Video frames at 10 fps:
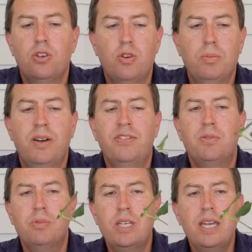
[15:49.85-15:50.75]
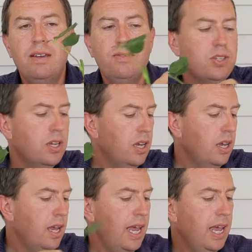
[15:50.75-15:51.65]
trim off some leaves,
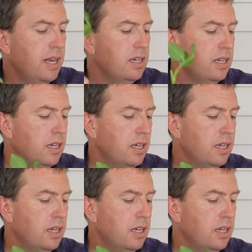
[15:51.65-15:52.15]
and